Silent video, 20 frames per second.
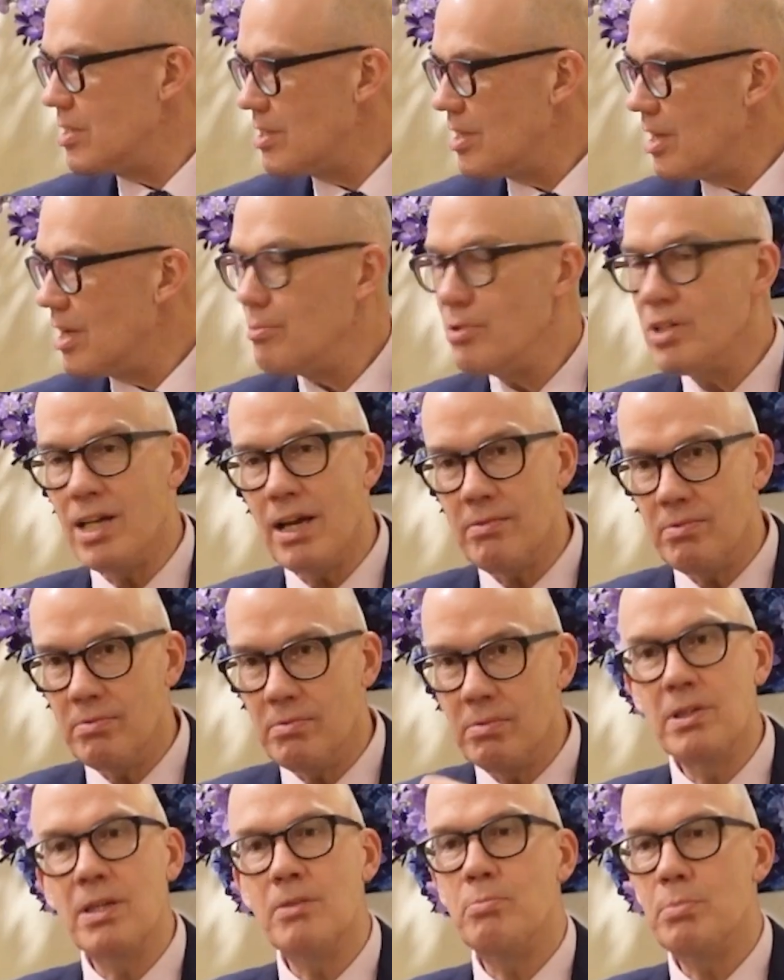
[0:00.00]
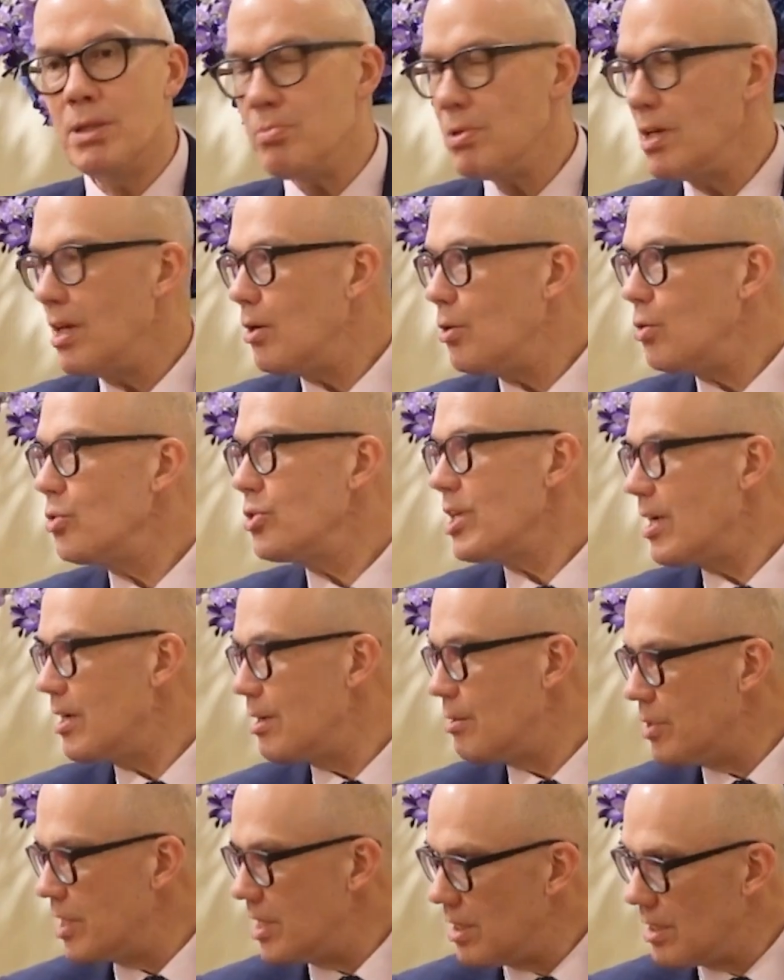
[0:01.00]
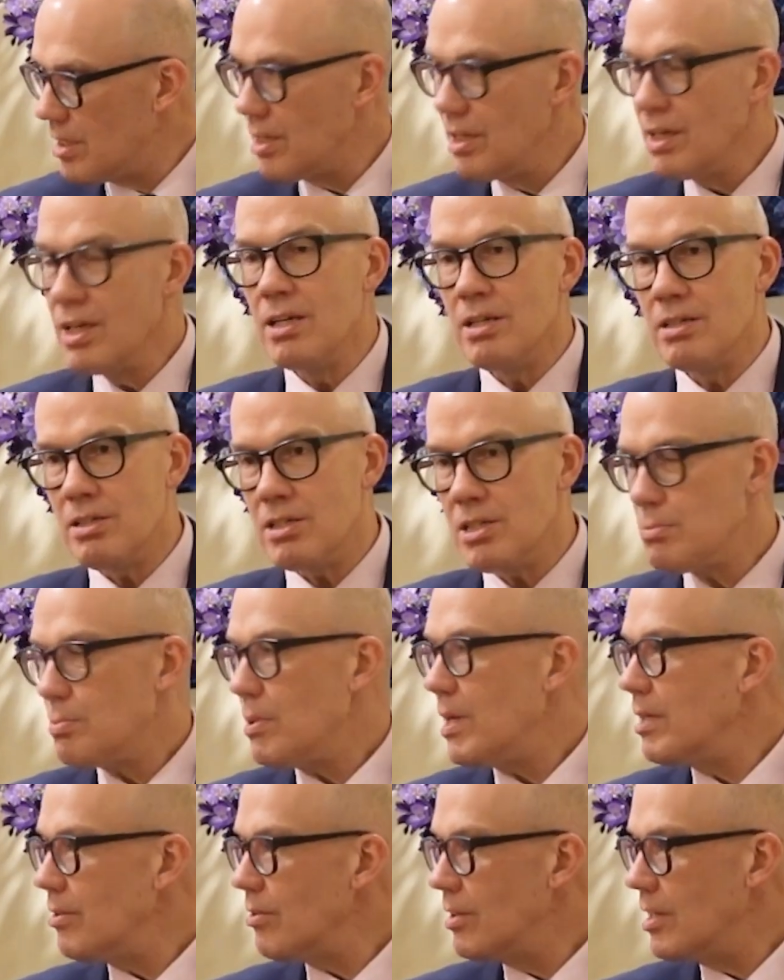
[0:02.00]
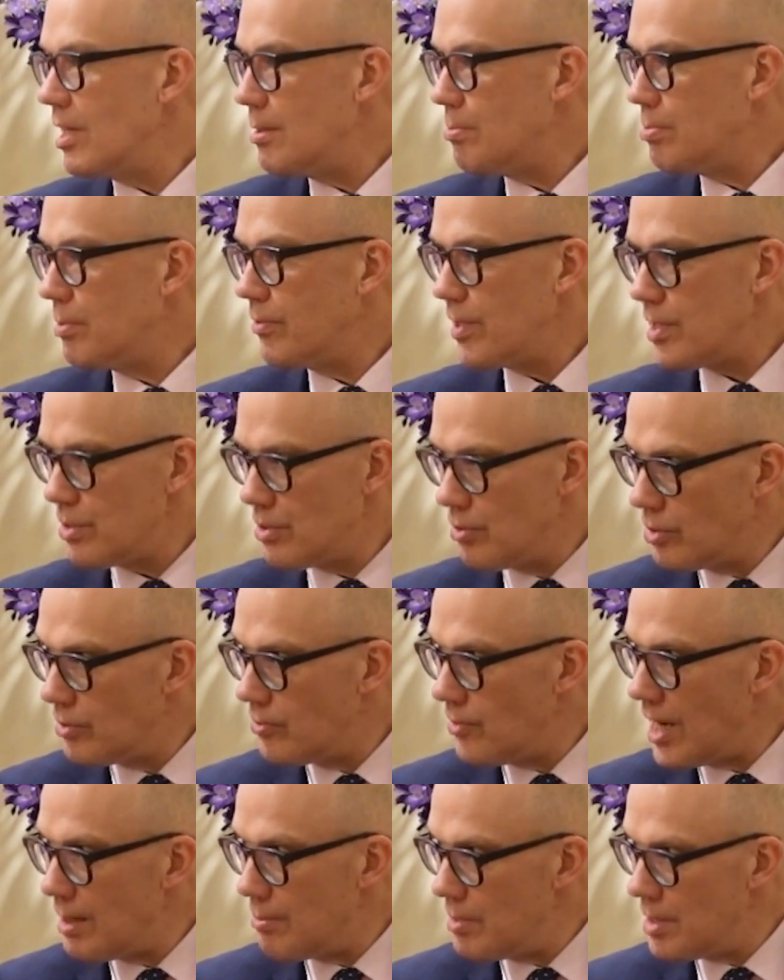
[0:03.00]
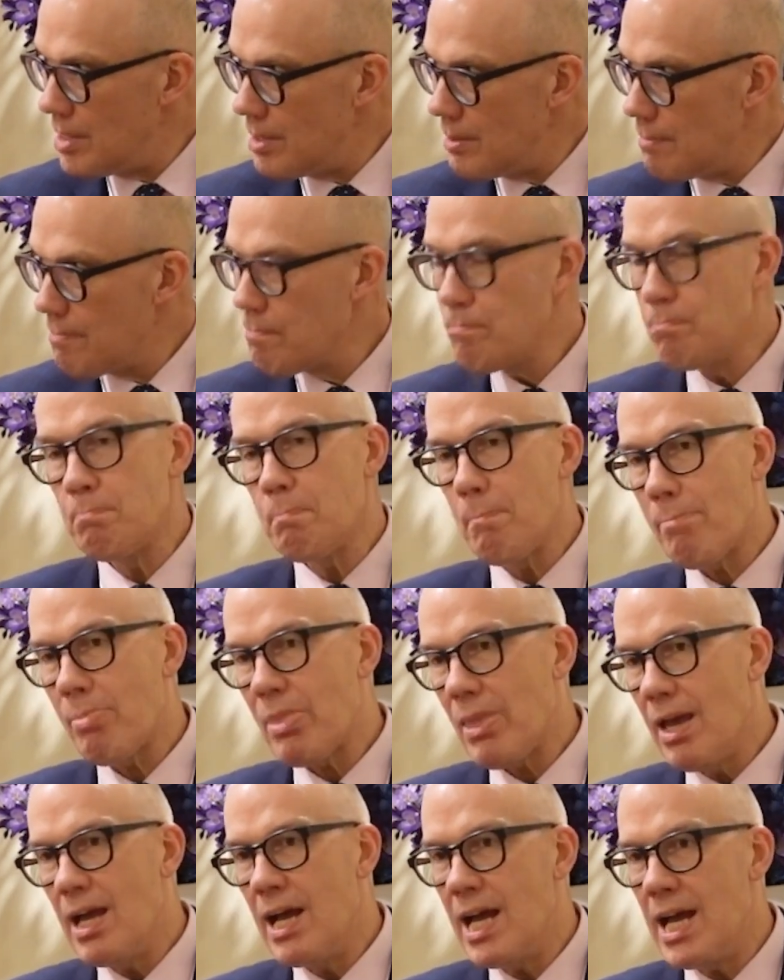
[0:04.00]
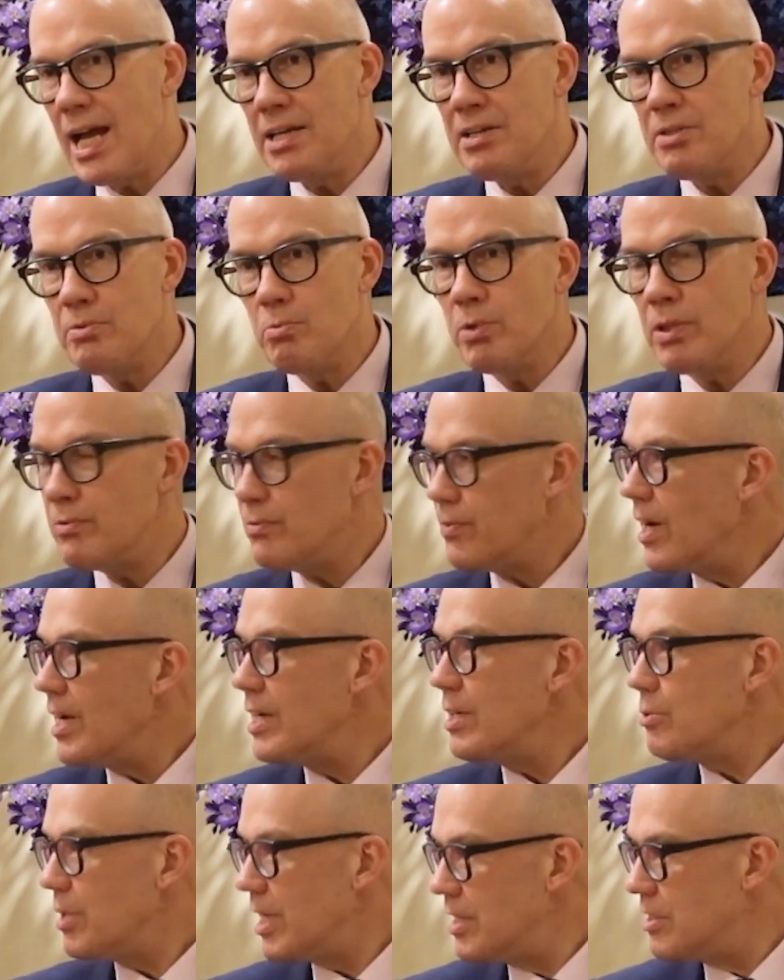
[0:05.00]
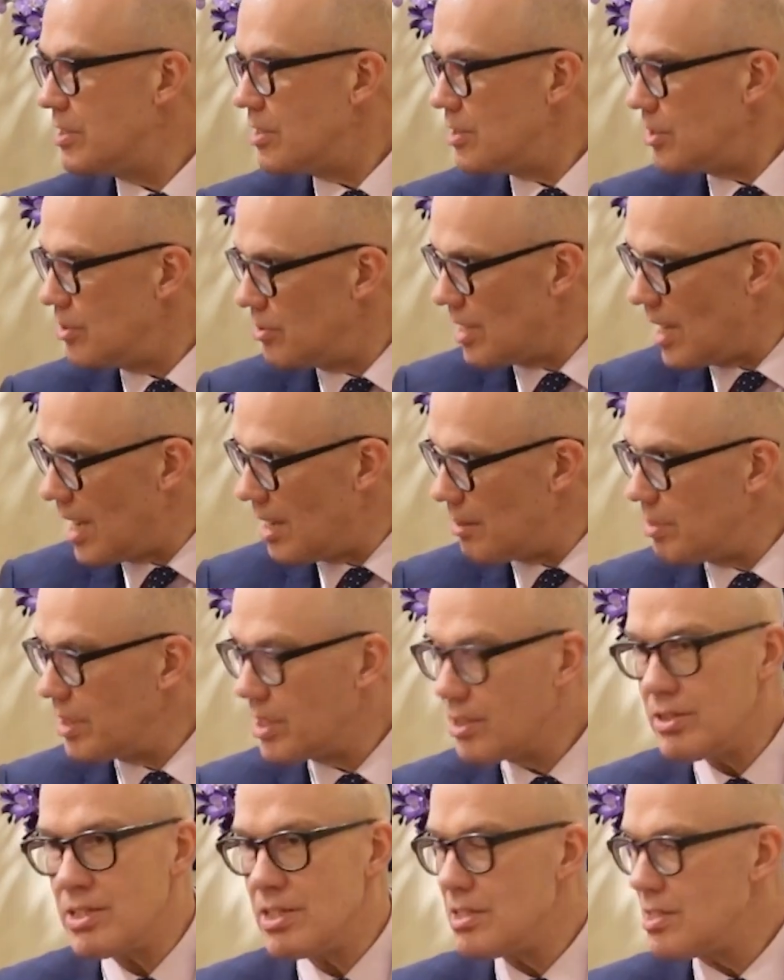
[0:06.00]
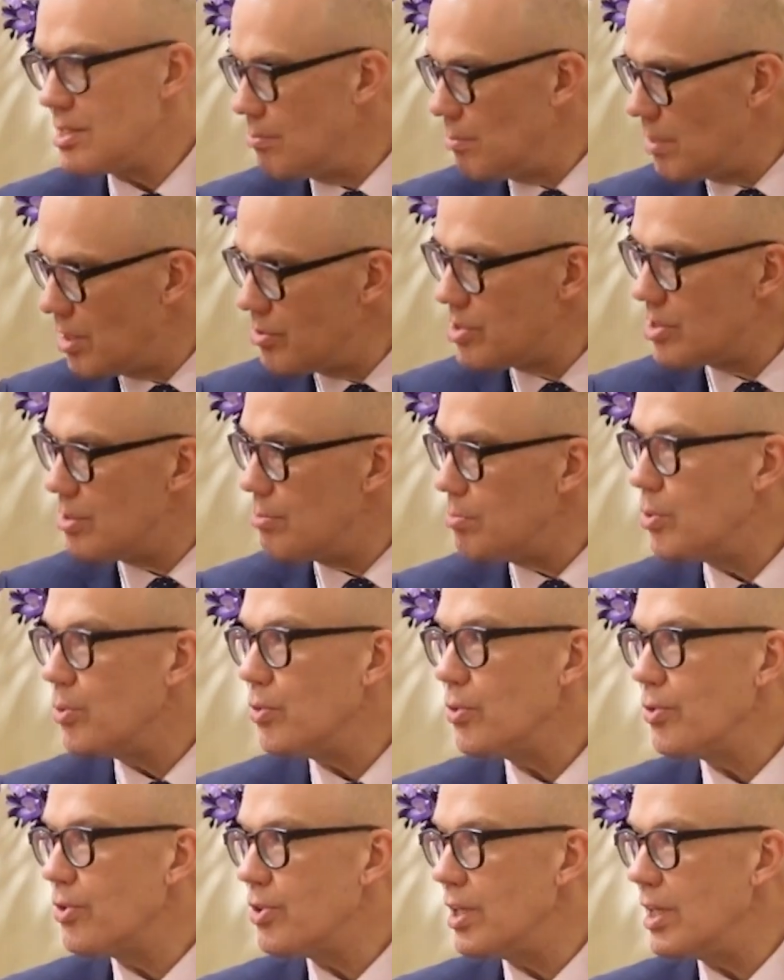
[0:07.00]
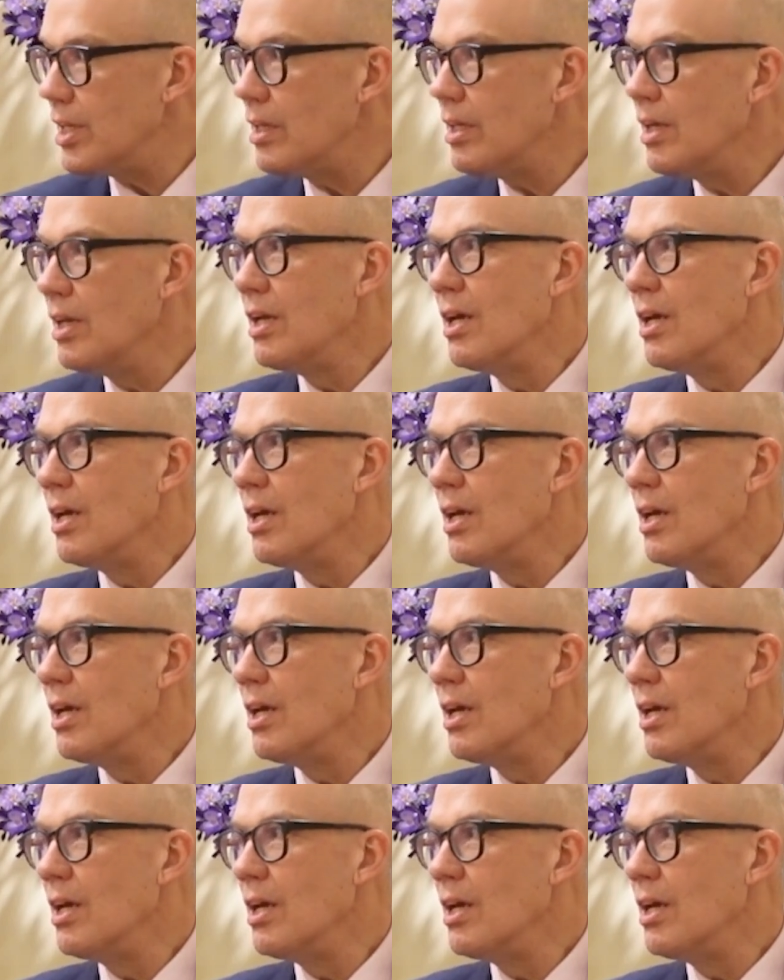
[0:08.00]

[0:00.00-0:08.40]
time. We'd give people a whole day a week to spend on their professional development, and we'd find a way to do that because it's the most important thing.